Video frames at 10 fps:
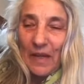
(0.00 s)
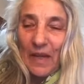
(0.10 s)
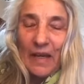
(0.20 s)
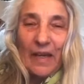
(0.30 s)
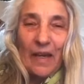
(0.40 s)

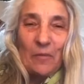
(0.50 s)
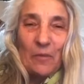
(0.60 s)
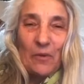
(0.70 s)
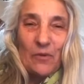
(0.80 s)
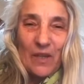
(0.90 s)
I am
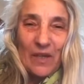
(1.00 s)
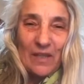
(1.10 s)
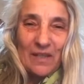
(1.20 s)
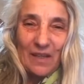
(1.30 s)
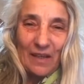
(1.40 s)

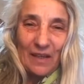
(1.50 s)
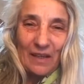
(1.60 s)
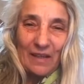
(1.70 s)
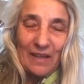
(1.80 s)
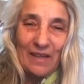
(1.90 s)

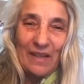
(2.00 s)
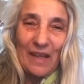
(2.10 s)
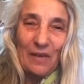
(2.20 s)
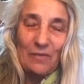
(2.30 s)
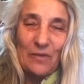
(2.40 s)
creating
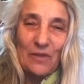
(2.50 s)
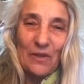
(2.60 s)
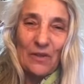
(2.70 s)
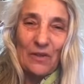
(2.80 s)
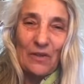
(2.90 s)

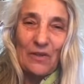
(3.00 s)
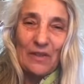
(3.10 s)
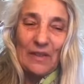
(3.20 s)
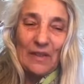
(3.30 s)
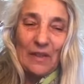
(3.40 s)
after
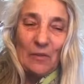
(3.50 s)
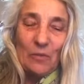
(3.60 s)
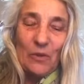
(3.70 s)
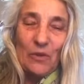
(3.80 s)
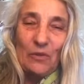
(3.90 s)

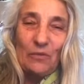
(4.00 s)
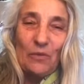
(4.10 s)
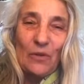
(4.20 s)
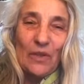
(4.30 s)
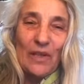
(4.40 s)
beautiful
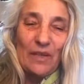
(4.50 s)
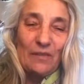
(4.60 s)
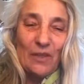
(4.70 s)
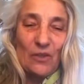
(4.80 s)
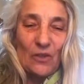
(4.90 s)

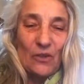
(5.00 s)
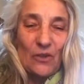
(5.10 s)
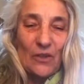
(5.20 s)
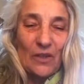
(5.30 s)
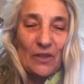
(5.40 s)
living
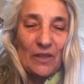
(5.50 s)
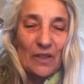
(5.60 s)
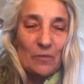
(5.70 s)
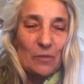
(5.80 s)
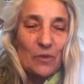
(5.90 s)
joy,
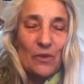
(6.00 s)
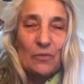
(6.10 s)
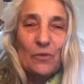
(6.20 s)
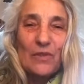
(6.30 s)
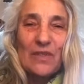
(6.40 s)
that
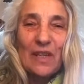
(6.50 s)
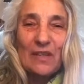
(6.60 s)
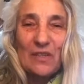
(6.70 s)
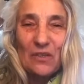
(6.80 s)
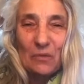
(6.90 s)
beautiful
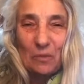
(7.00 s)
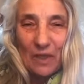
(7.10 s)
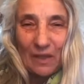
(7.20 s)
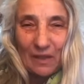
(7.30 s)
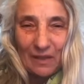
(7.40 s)
sentient
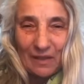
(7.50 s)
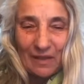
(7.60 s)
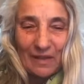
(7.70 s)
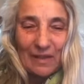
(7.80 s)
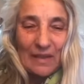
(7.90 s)
being
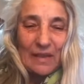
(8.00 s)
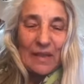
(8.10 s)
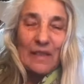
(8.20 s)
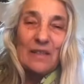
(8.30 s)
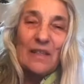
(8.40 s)

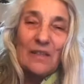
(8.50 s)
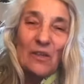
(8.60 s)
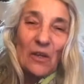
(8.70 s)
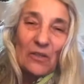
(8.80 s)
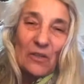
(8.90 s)
did
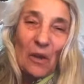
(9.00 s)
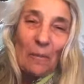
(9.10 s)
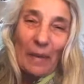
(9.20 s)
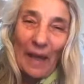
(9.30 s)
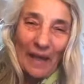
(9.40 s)
not come
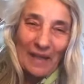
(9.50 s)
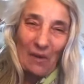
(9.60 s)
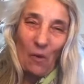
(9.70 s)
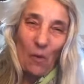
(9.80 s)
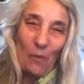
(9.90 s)
back
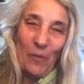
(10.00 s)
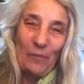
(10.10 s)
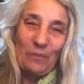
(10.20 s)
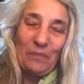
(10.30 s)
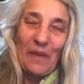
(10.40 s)
home.
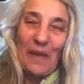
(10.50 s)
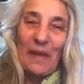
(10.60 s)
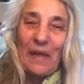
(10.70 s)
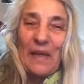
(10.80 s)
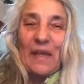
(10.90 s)

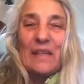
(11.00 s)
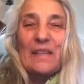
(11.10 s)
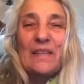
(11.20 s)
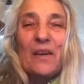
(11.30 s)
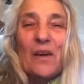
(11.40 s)

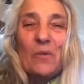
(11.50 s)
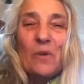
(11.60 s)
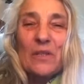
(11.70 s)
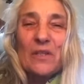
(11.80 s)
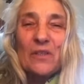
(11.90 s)
So I
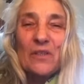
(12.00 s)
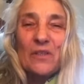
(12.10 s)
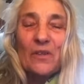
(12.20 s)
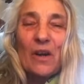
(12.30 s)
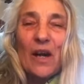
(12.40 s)
wanted to
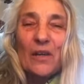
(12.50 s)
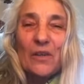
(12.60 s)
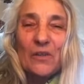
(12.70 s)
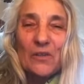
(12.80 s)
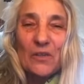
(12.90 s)
know how
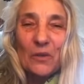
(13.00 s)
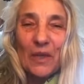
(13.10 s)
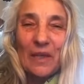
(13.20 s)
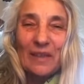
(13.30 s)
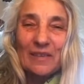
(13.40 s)
you're
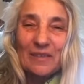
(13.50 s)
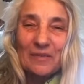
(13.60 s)
doing